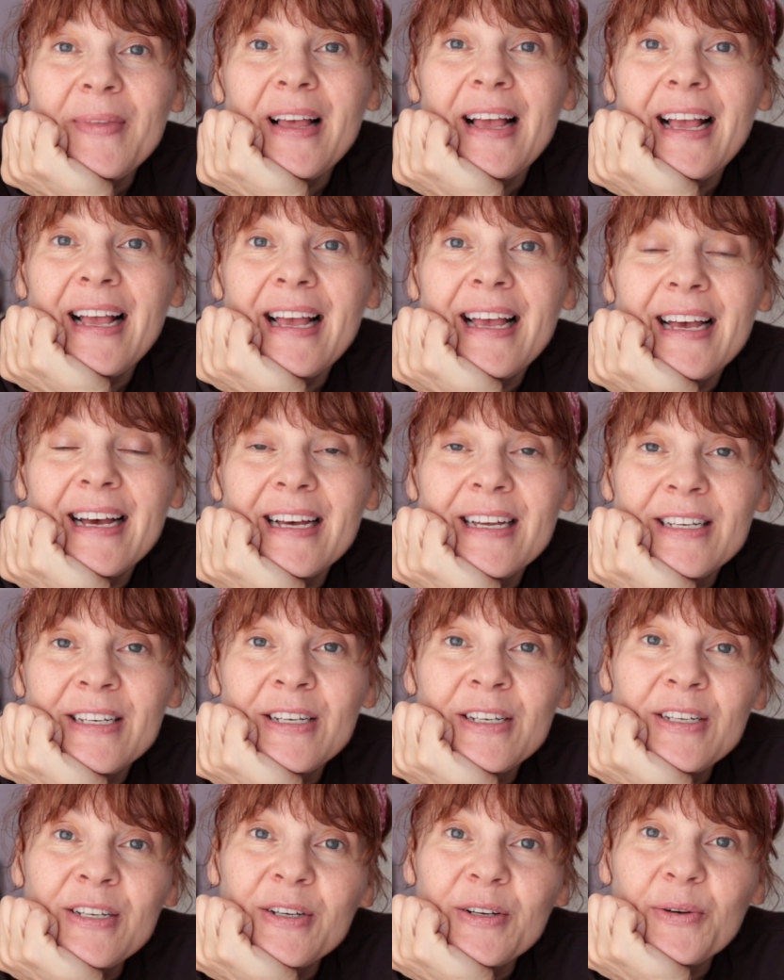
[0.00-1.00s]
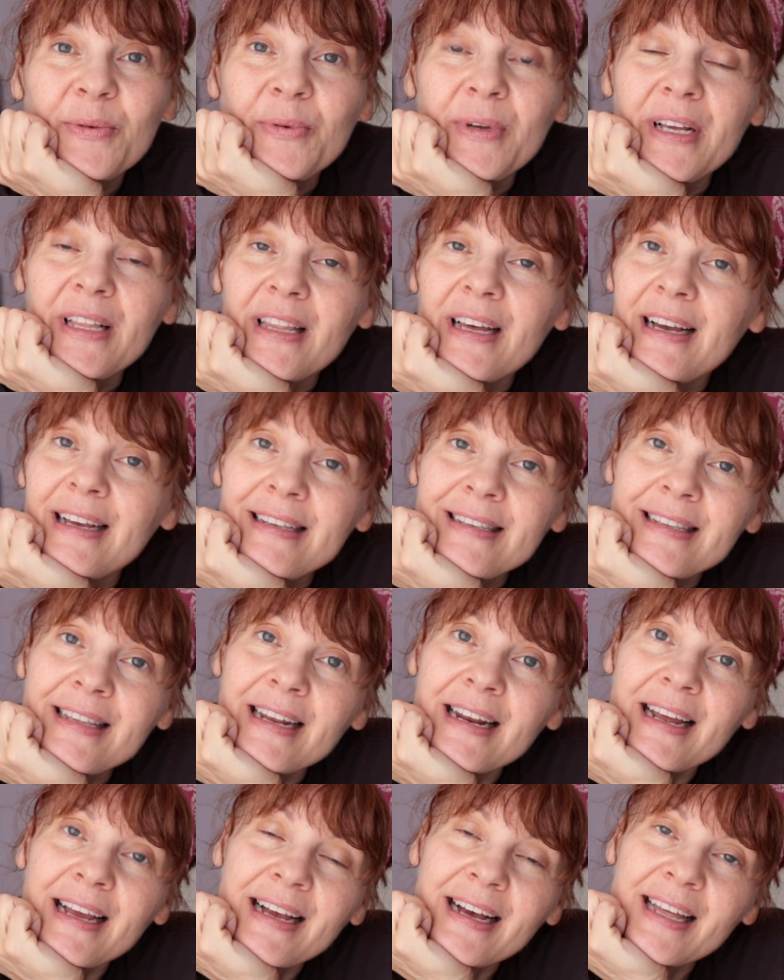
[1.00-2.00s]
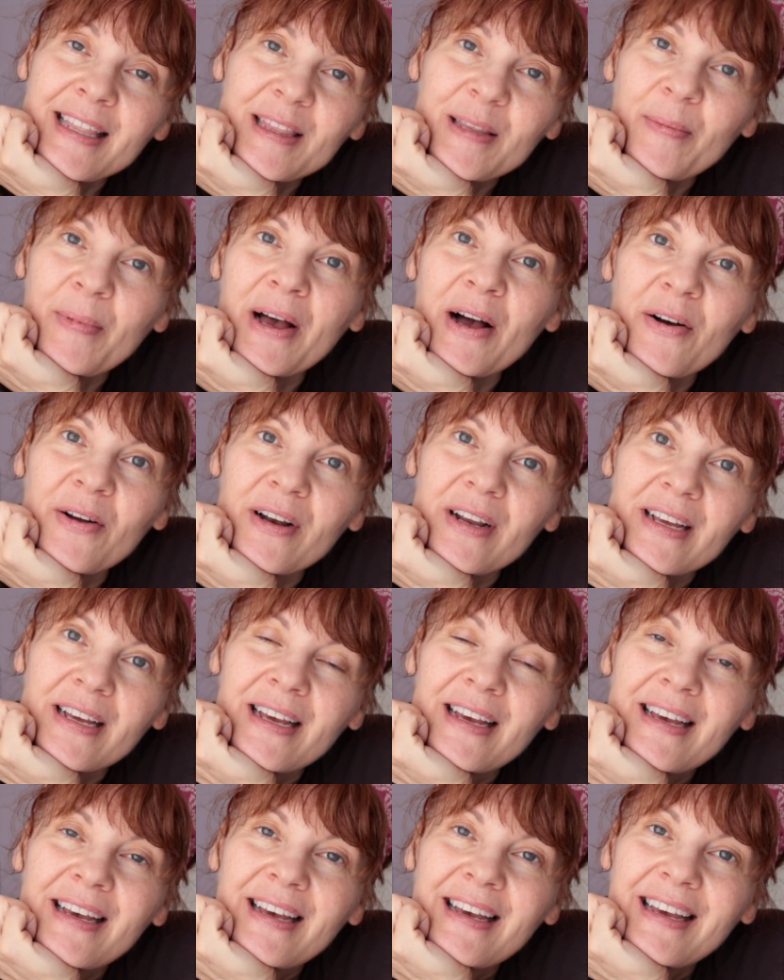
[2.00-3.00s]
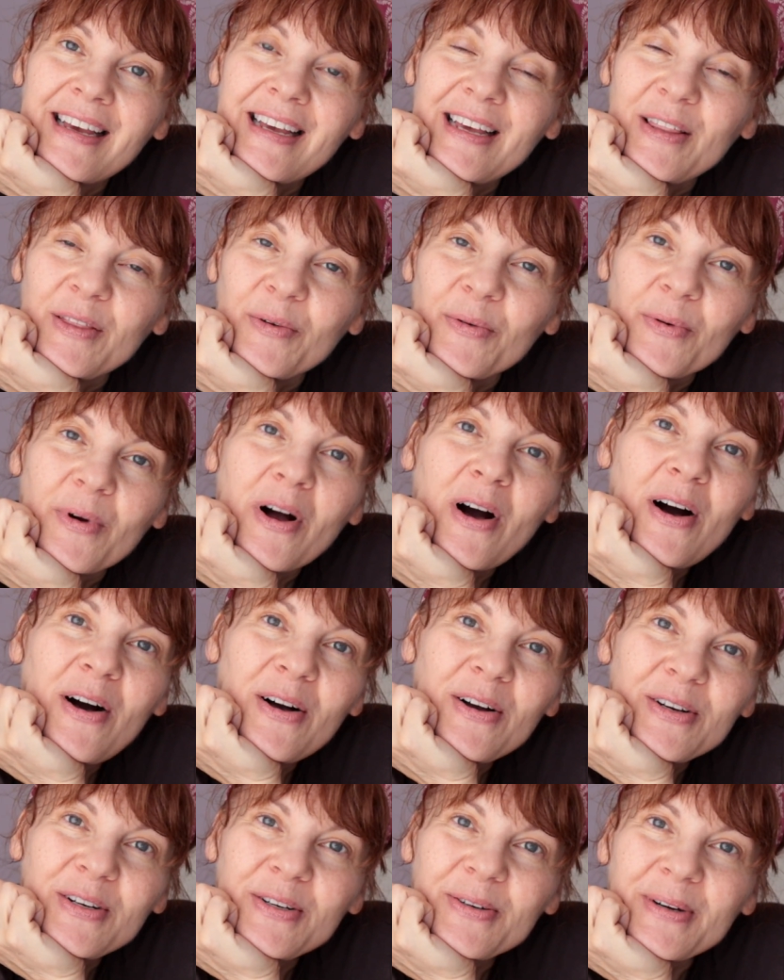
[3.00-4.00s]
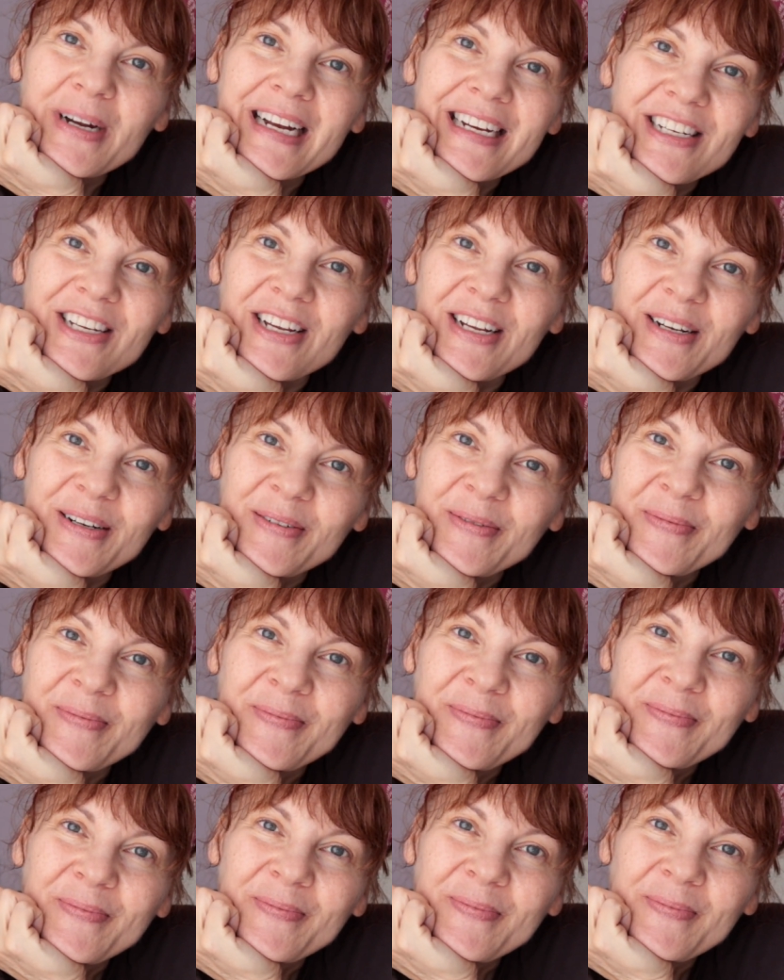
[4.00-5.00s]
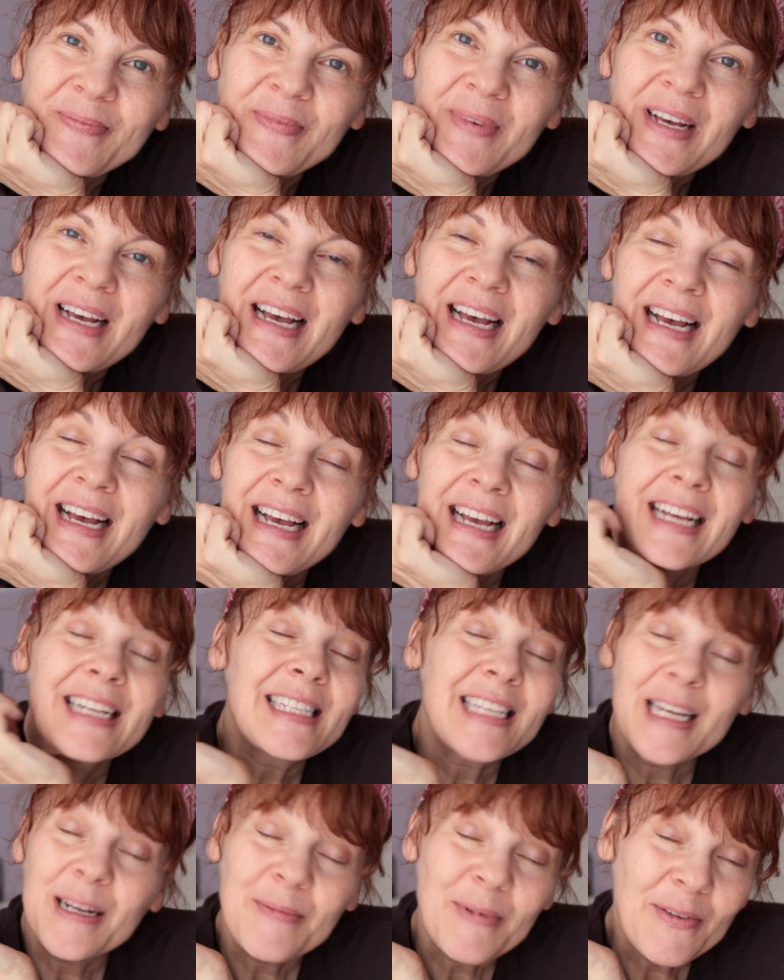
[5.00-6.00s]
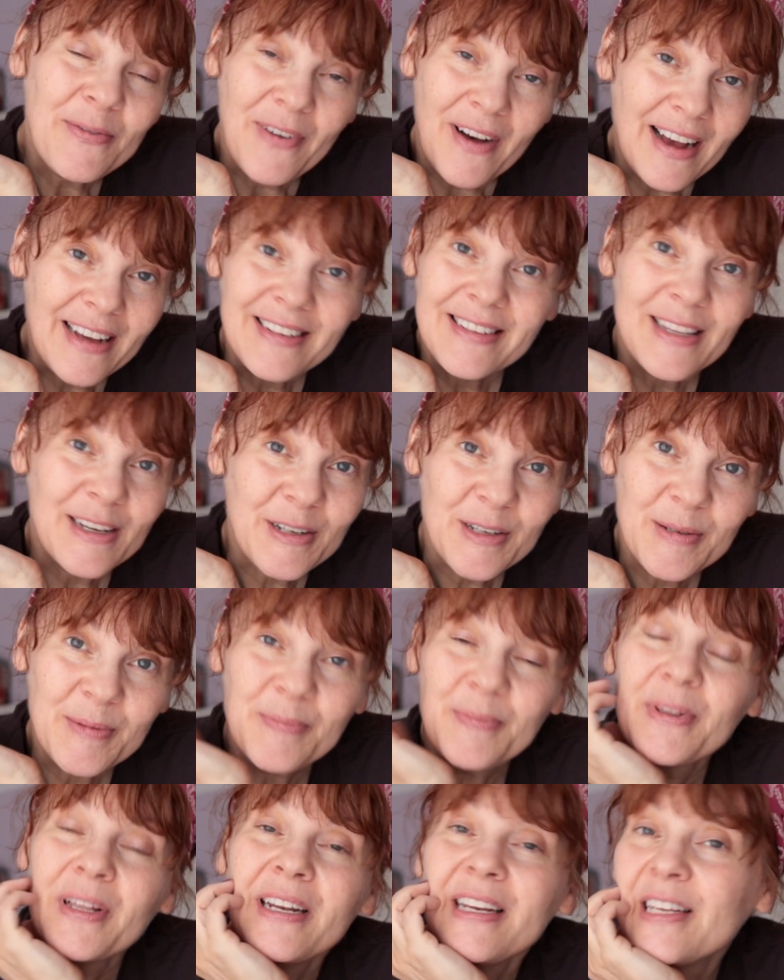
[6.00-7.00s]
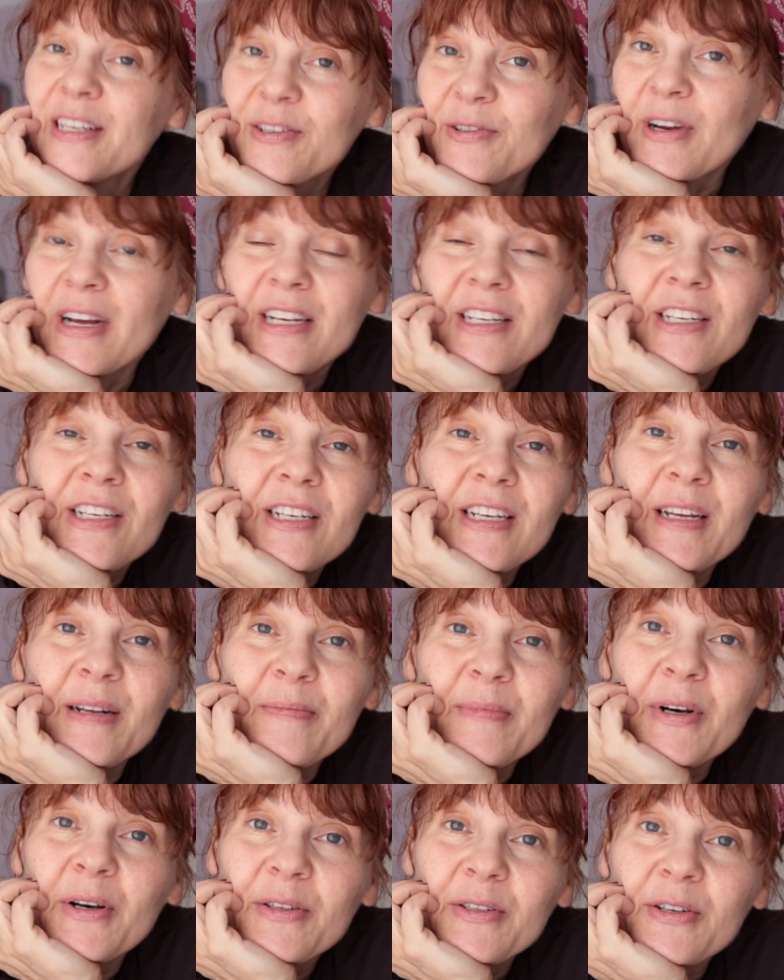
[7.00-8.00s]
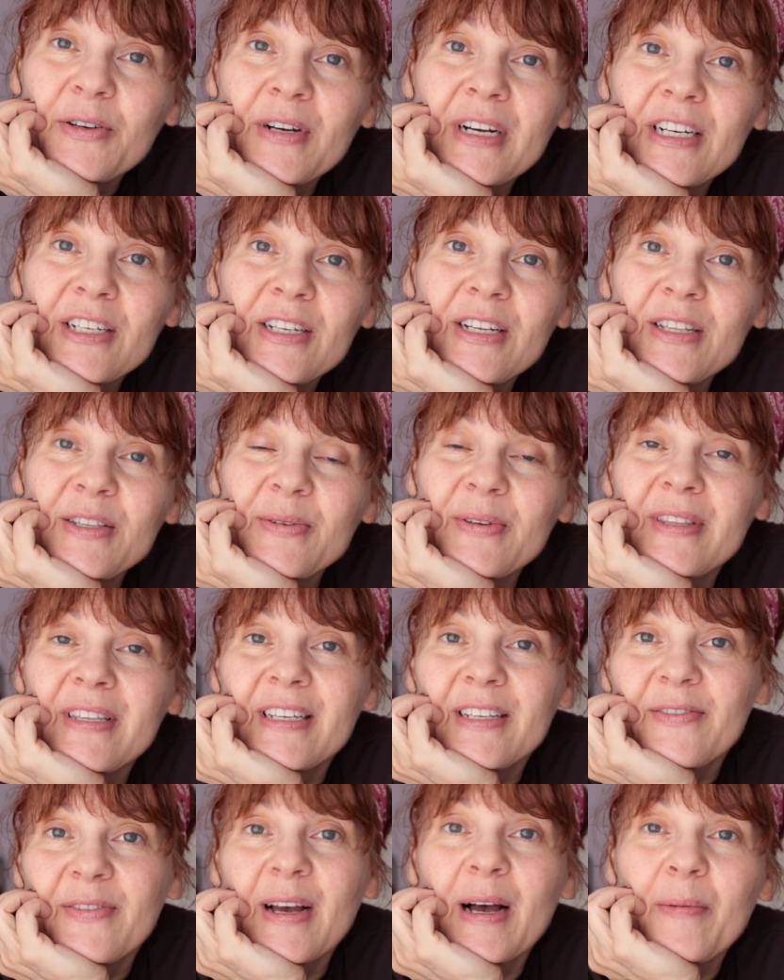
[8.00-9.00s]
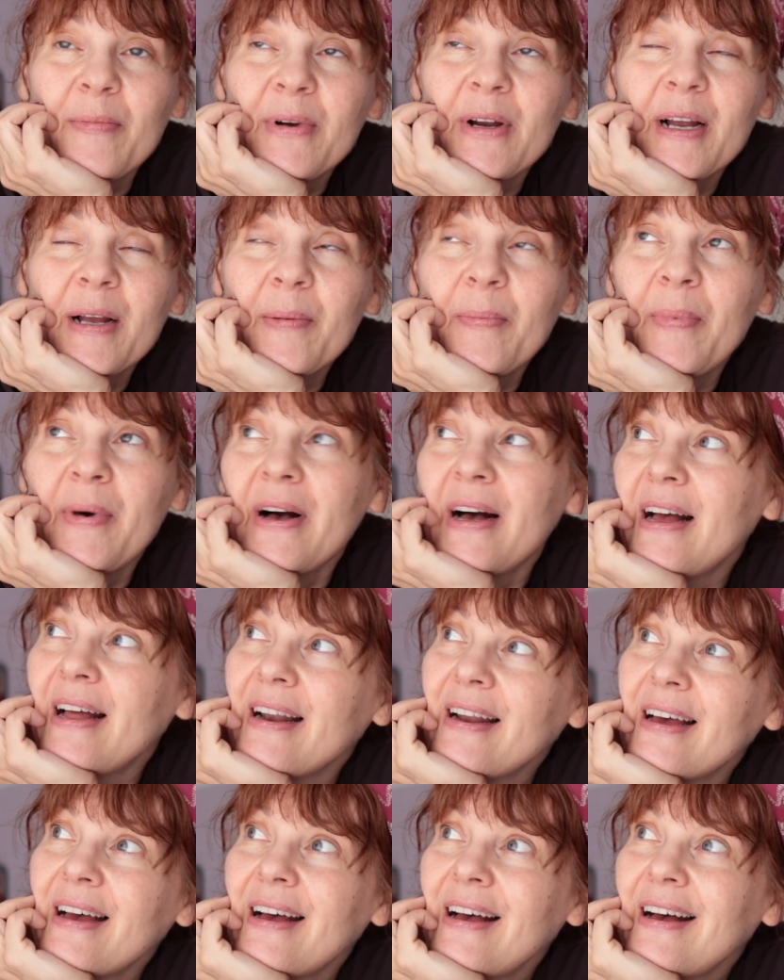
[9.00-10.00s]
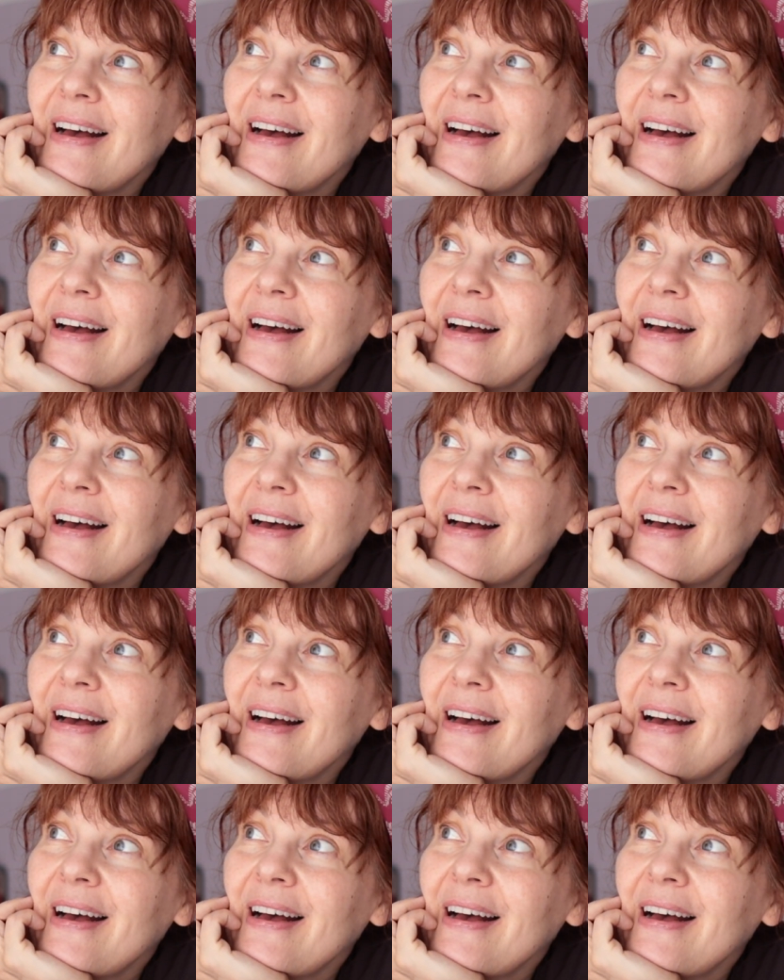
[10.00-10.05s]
and realized that I cut them out in the wrong direction. It's going to be fine. There's plenty of stretch in both directions with this fabric, but